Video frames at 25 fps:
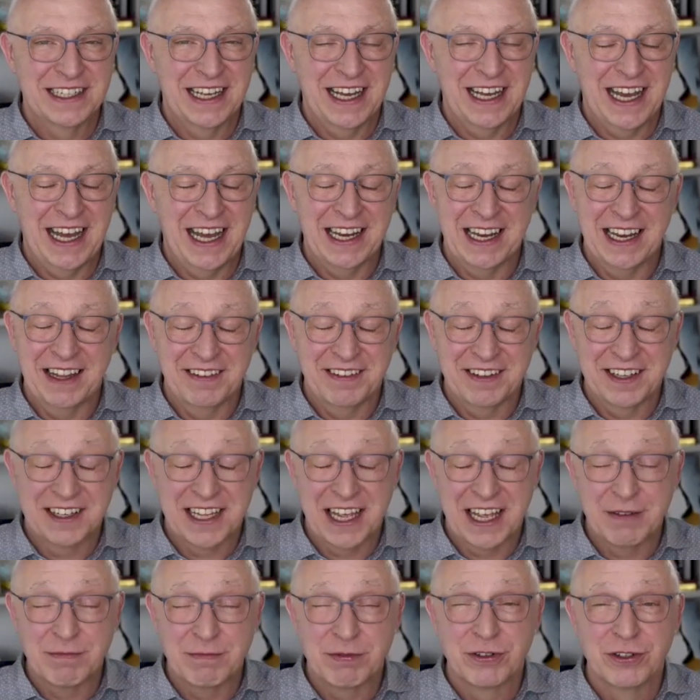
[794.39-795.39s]
unless it
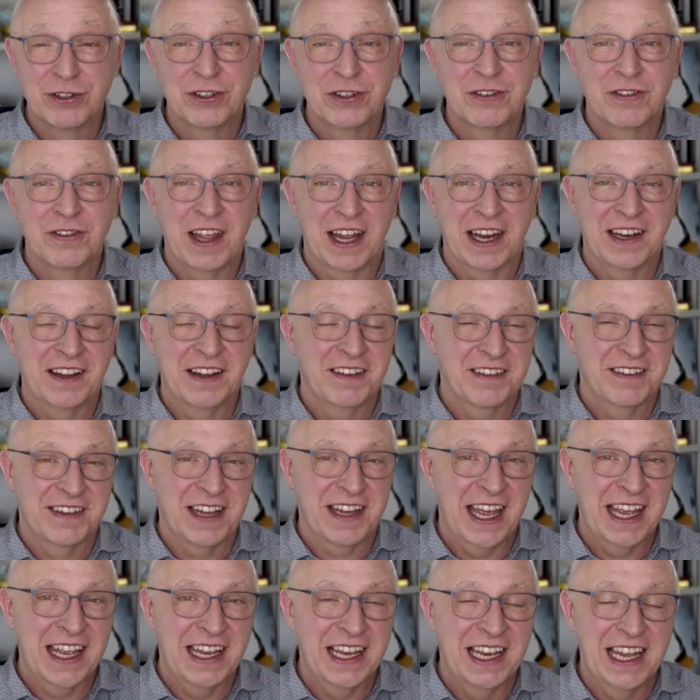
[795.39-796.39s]
can prove that it's
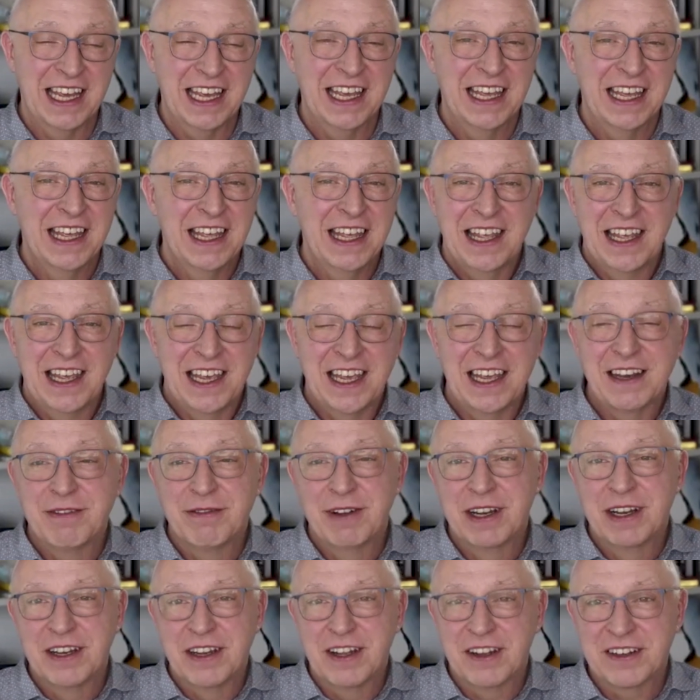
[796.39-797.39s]
dangling, it
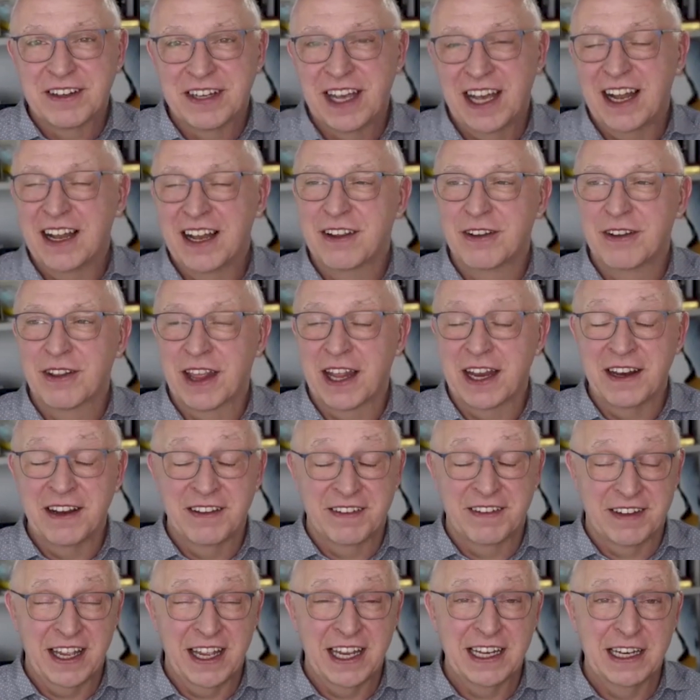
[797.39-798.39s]
will not tell you that
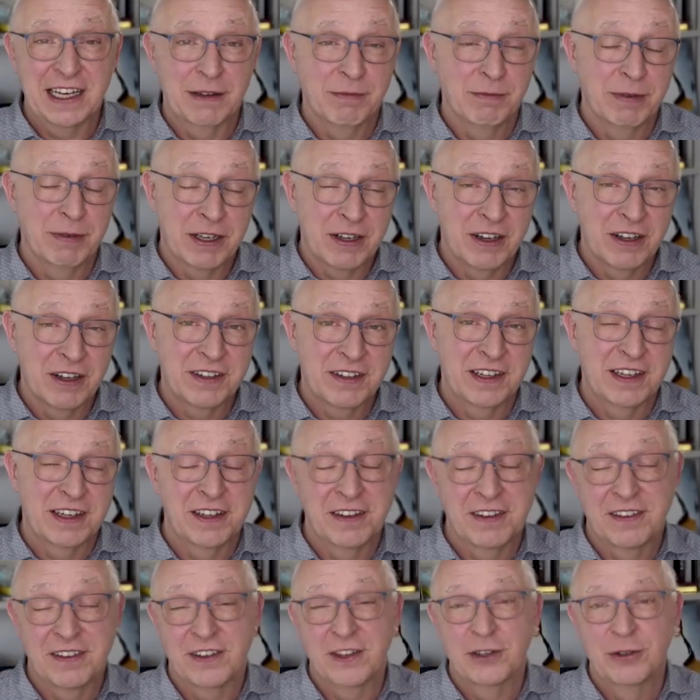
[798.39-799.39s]
it's dangling because it
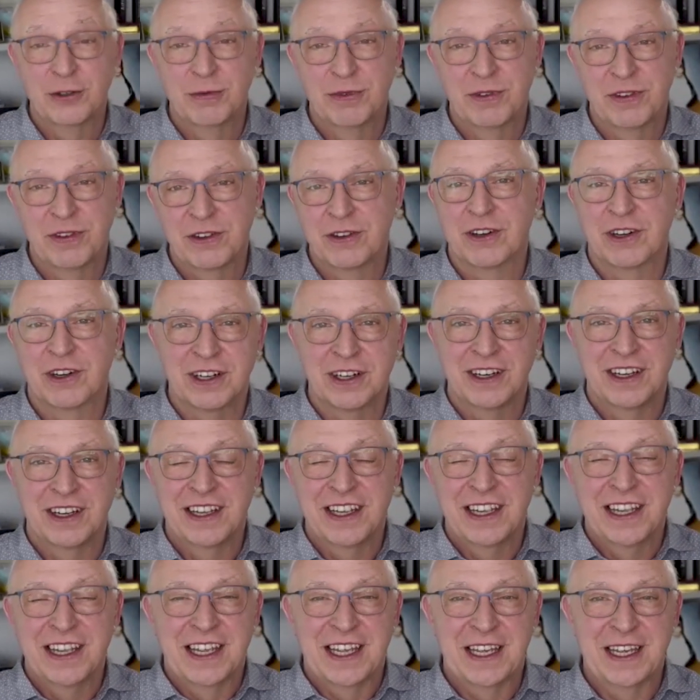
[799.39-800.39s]
assumes you're
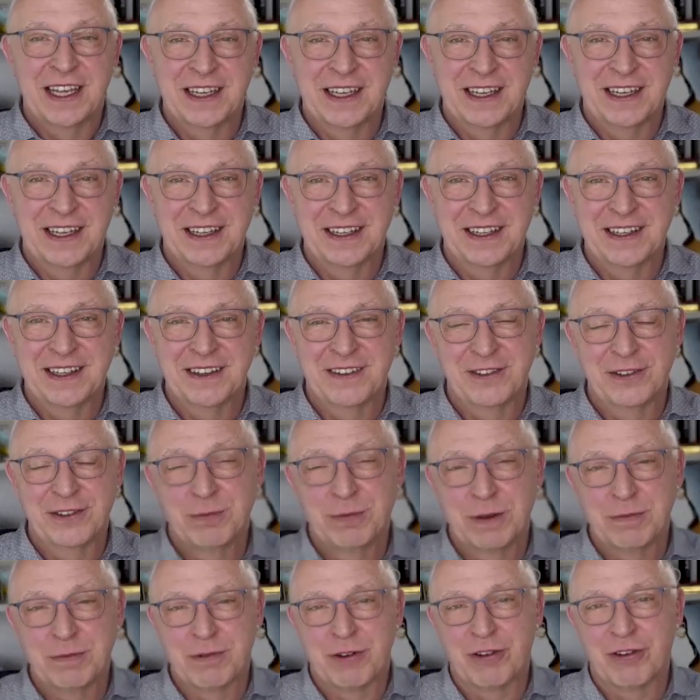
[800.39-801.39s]
a
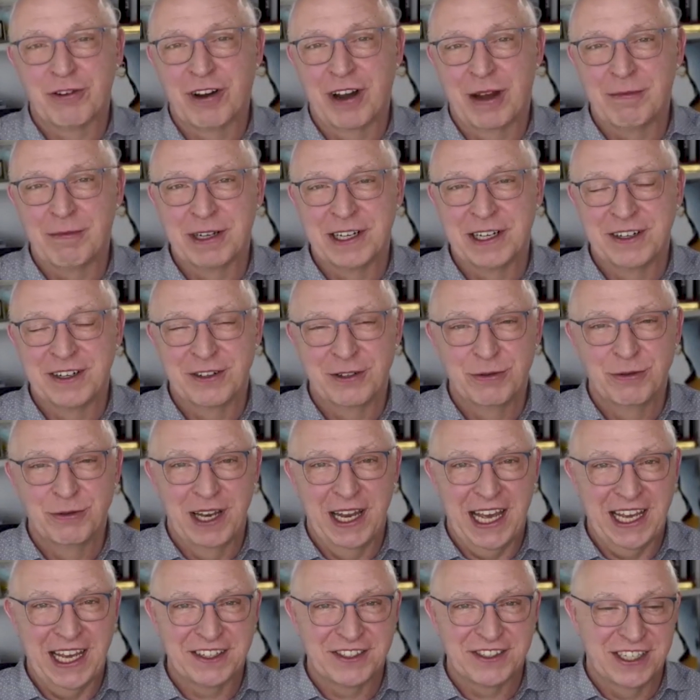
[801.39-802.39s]
super programmer who
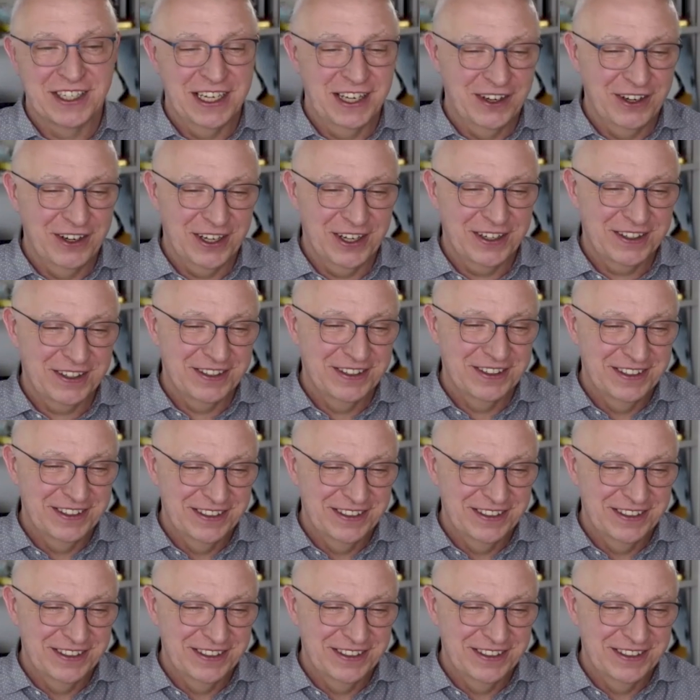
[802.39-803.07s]
will actually not